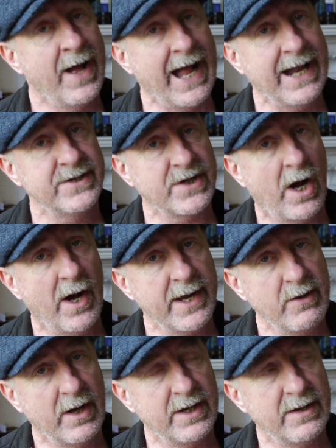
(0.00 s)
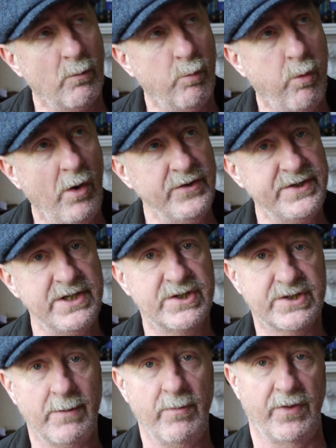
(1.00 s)
and I wanted
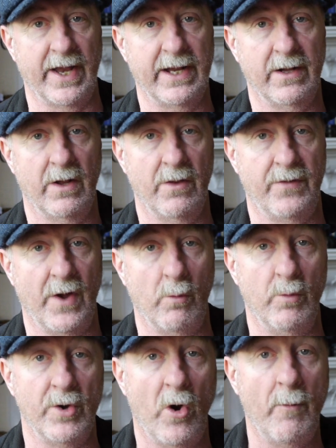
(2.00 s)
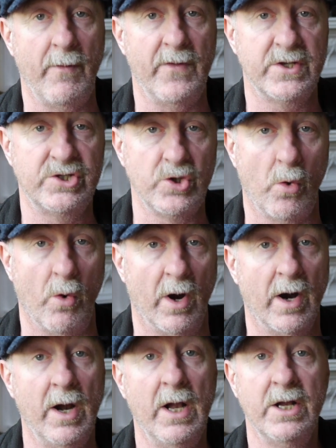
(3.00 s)
something that would open the
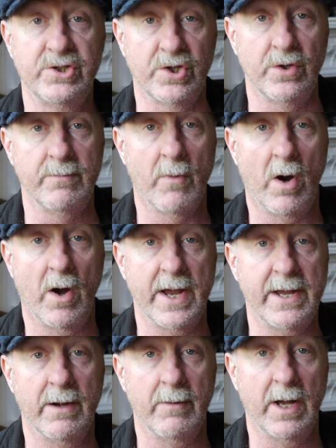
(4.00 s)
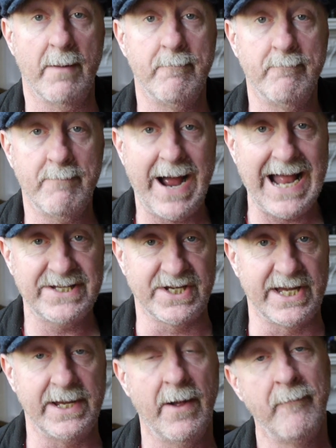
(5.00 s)
door to my
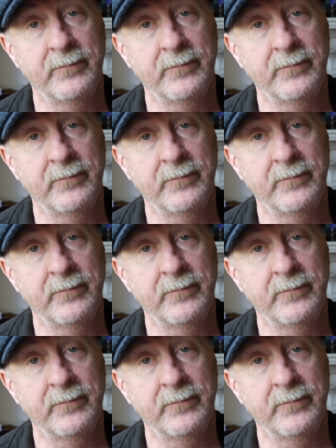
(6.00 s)
MADI